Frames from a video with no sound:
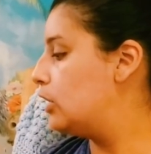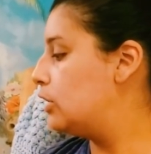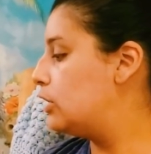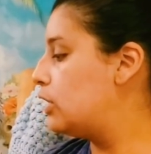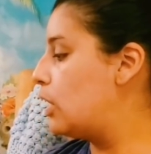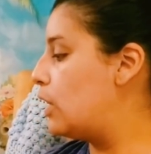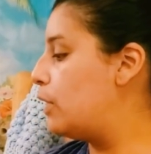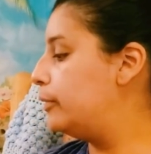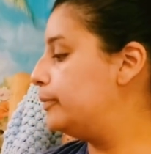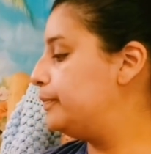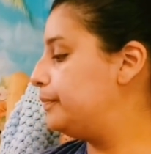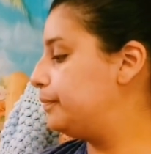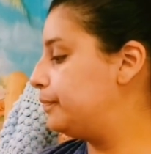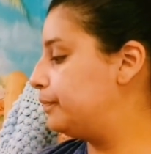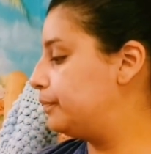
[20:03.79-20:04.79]
So
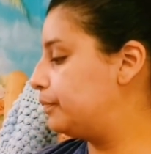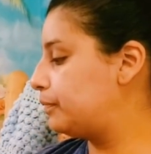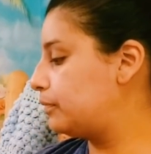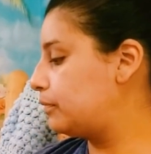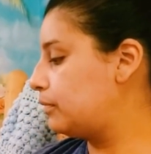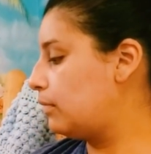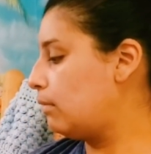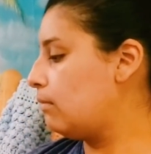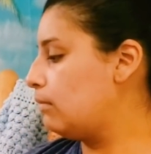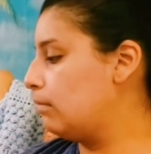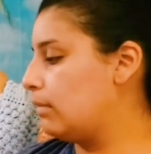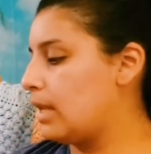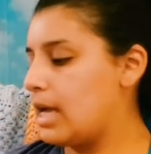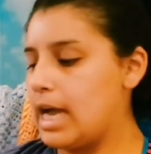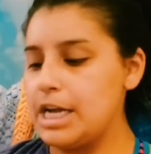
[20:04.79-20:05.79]

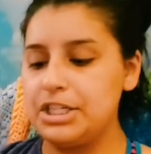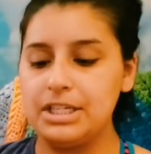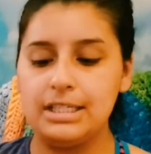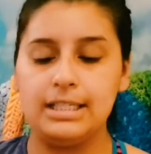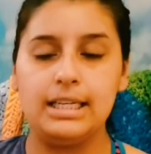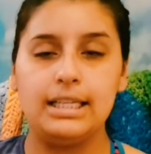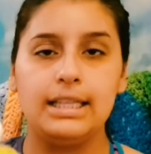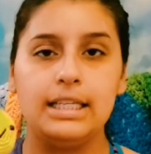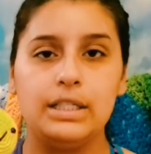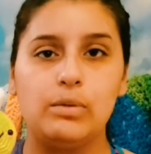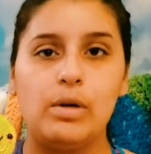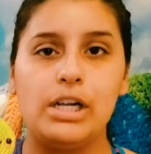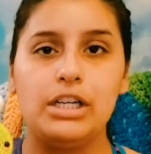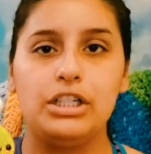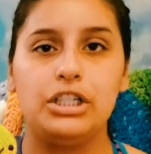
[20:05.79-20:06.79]
I just did this
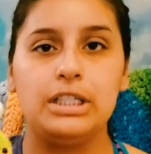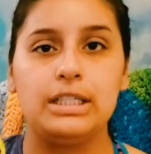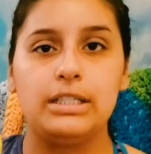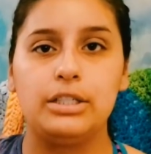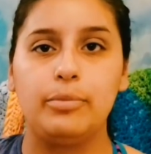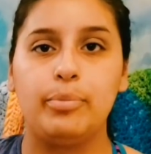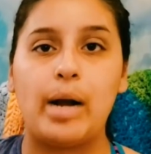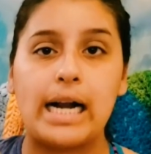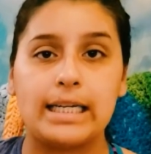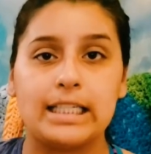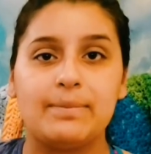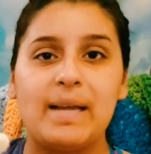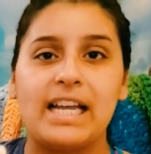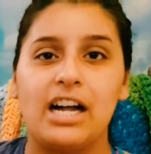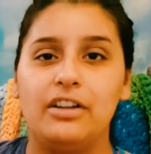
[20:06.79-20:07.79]
one just to
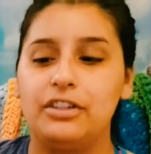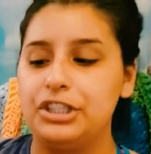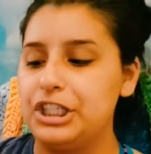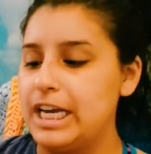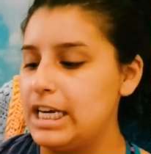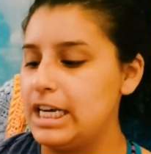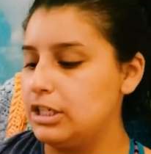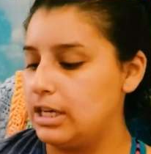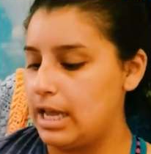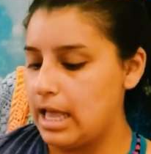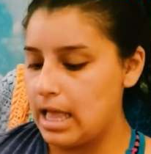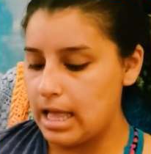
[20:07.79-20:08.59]
practice my color change.